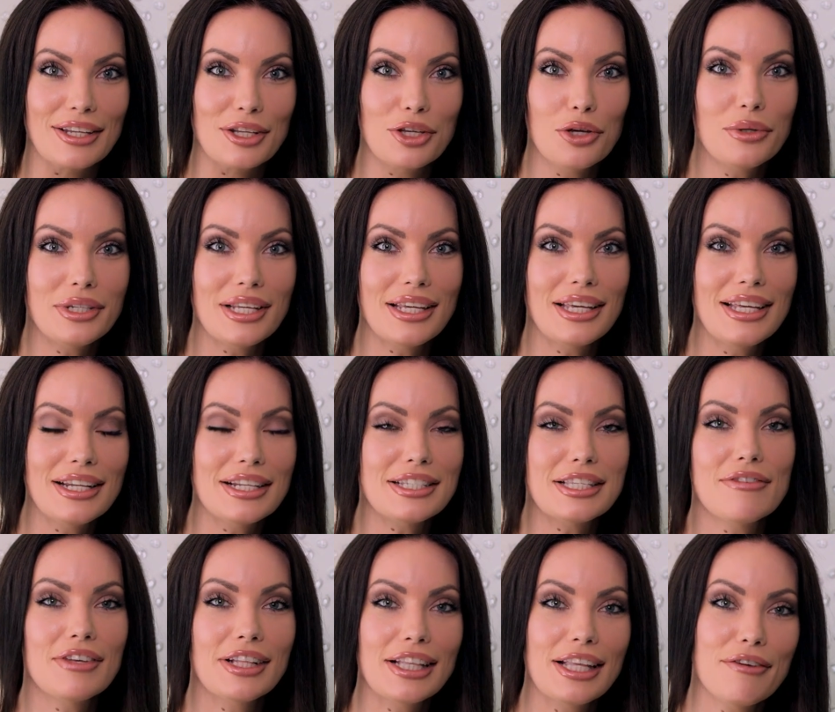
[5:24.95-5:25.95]
He doesn't
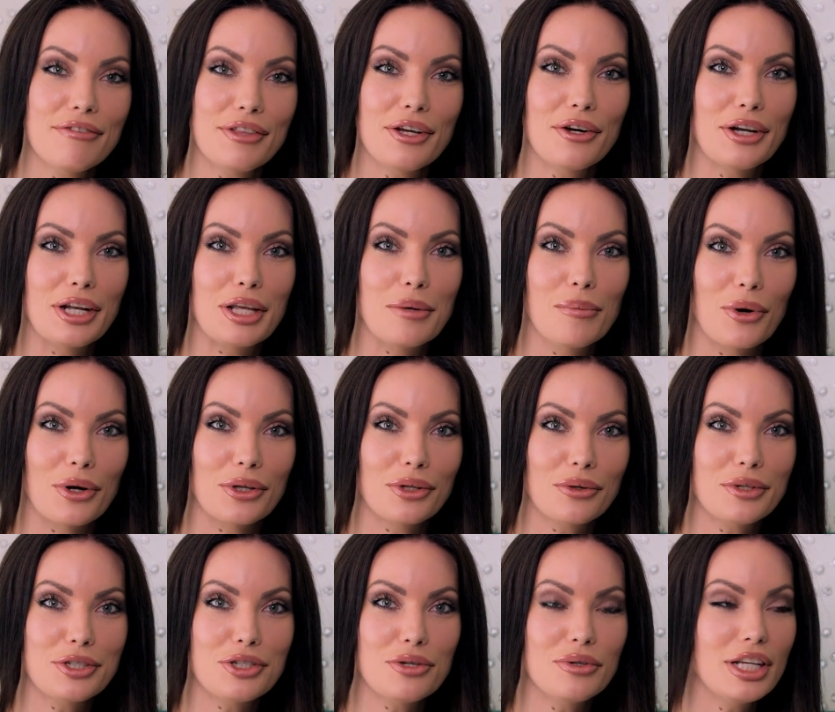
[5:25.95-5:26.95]
even live there anymore.
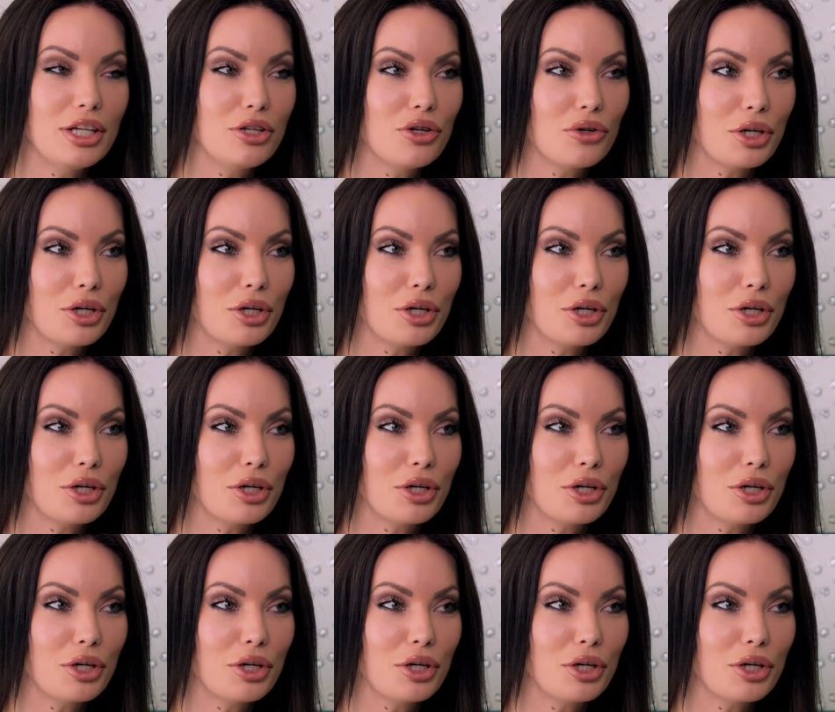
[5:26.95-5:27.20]
Look what you did.